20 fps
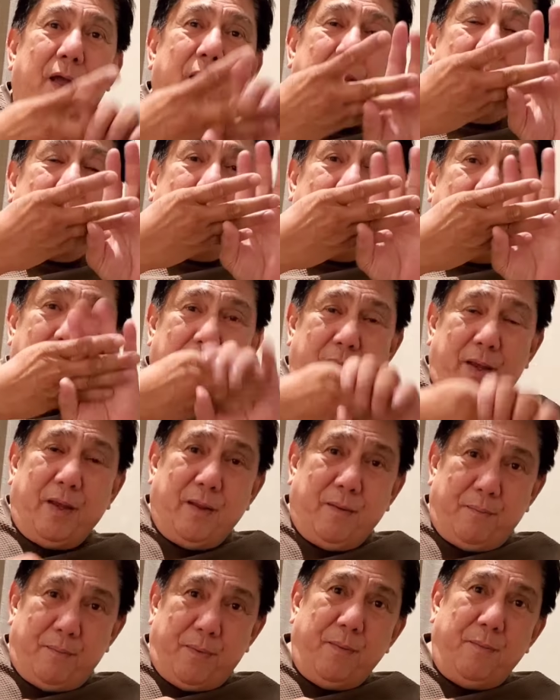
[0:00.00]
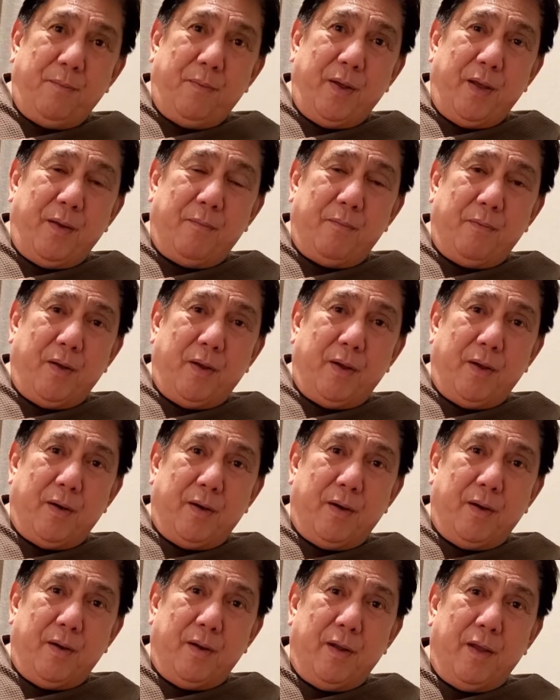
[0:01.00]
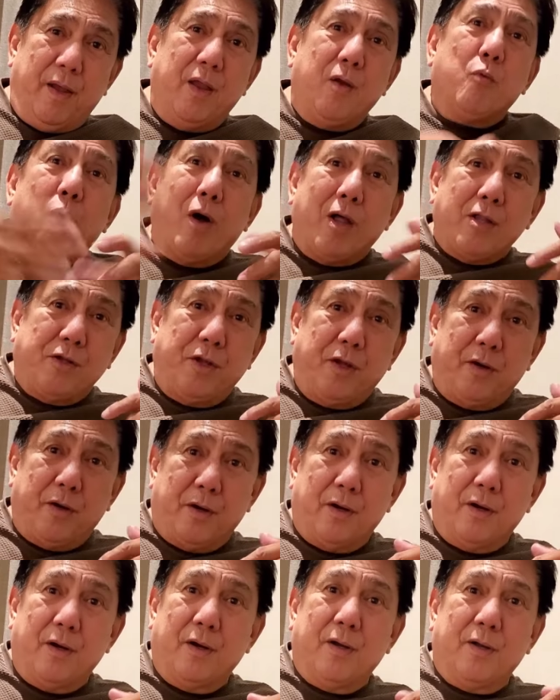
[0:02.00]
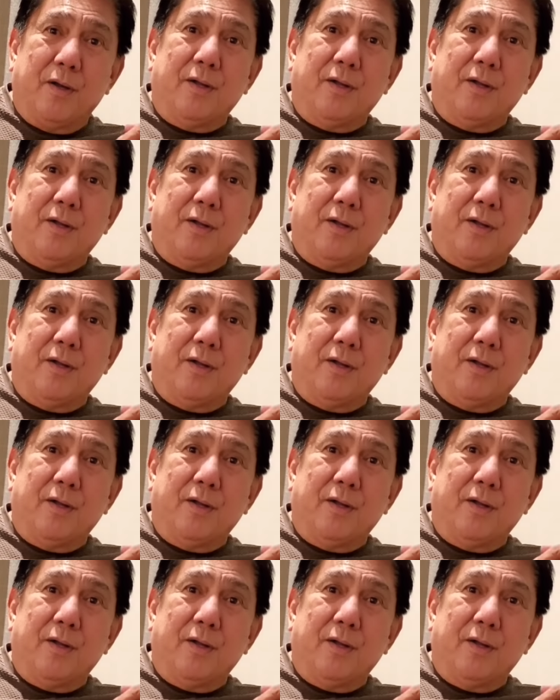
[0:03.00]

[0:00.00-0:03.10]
and being a PBA player in one year.